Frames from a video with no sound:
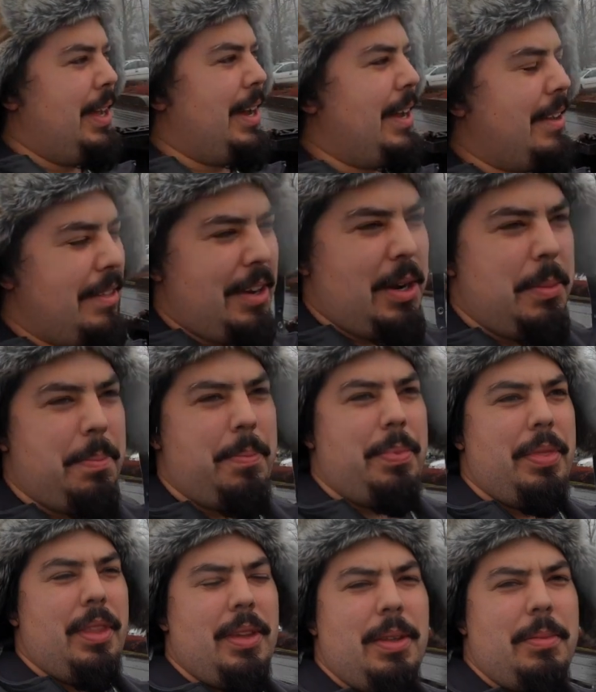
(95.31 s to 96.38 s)
I ended up
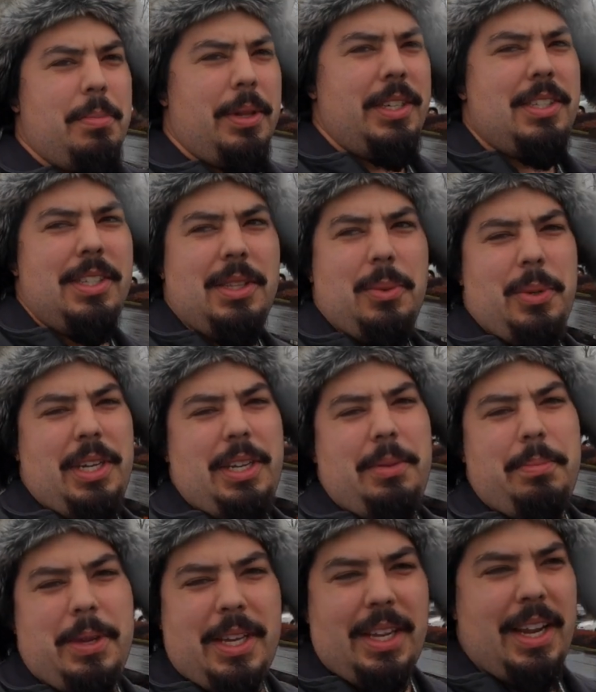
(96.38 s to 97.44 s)
placing the
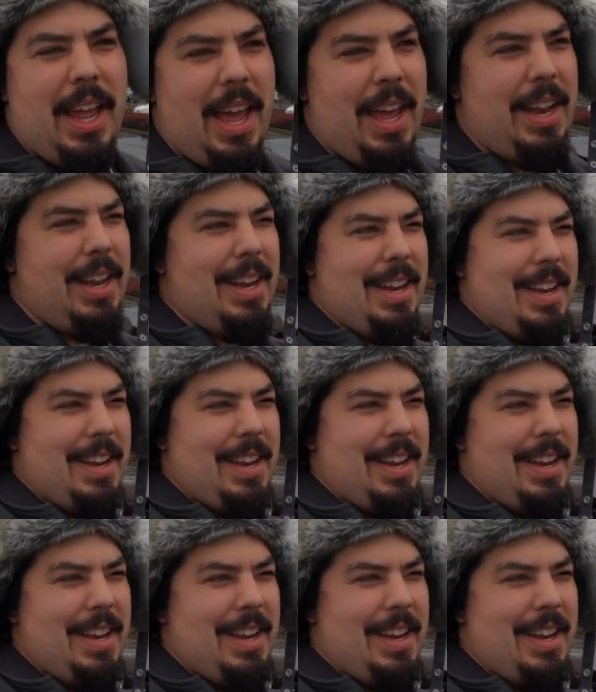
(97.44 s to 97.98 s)
winning bid at